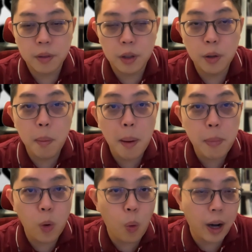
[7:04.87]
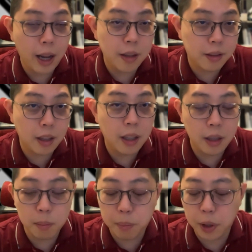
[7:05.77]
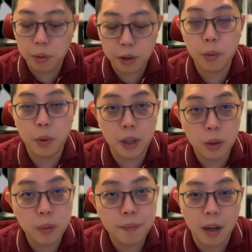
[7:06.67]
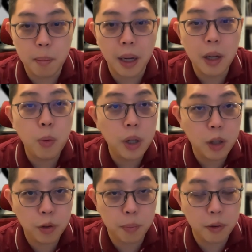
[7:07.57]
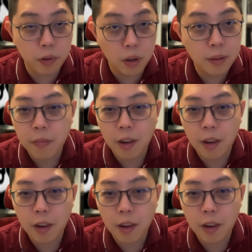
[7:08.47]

Remember what I say in previous video, many videos before,